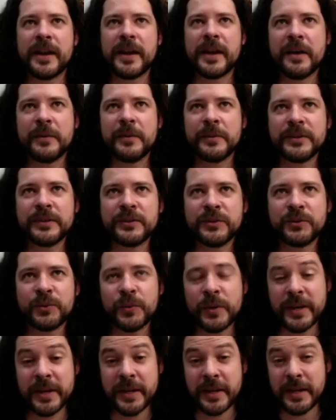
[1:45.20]
I was
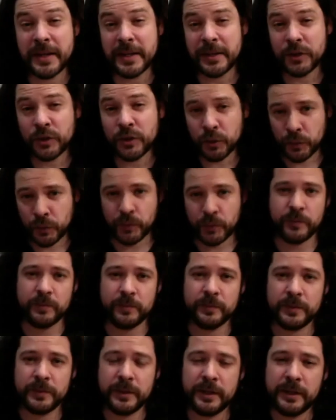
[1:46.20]
twenty-two.
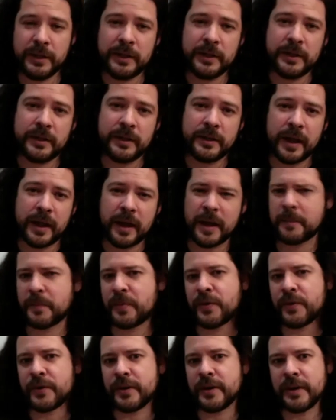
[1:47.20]
I'm
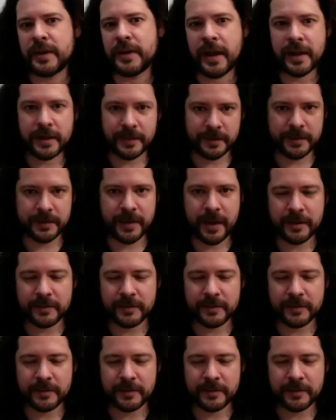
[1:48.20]
thirty-eight now